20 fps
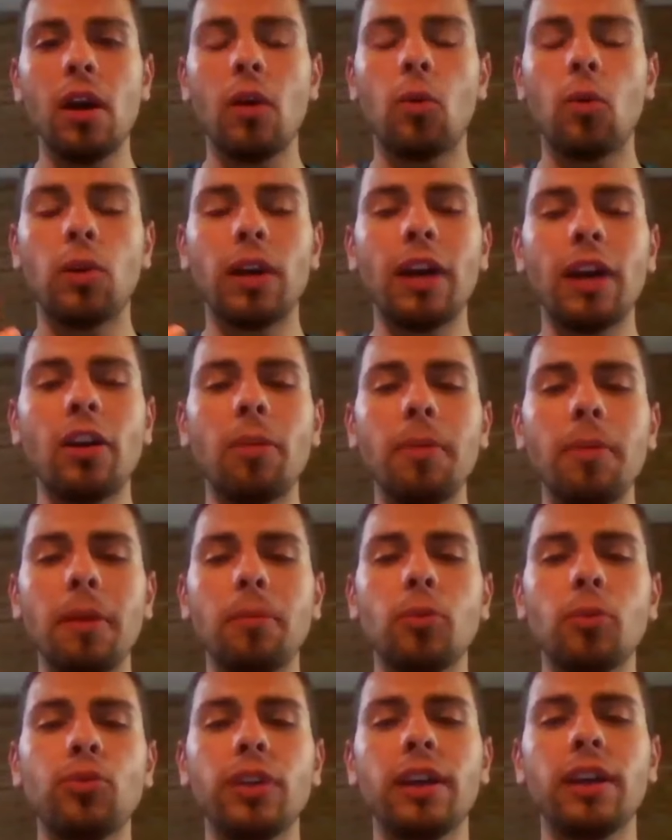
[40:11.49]
what other
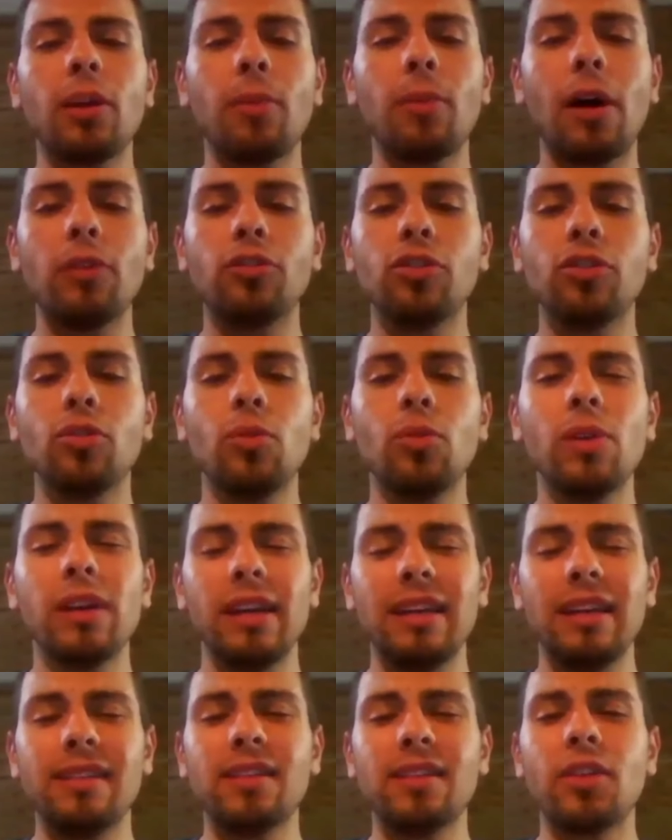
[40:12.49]
people think about you
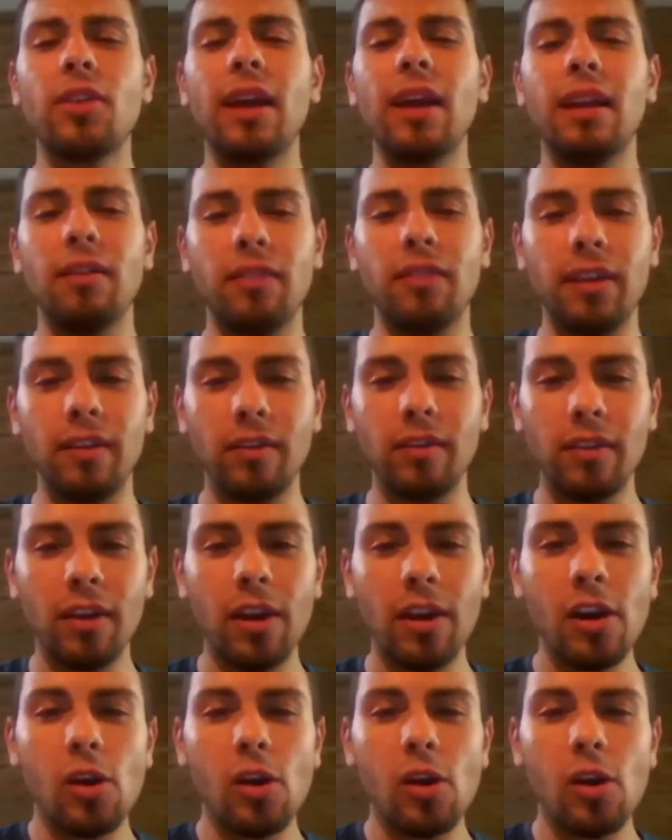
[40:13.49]
is irrelevant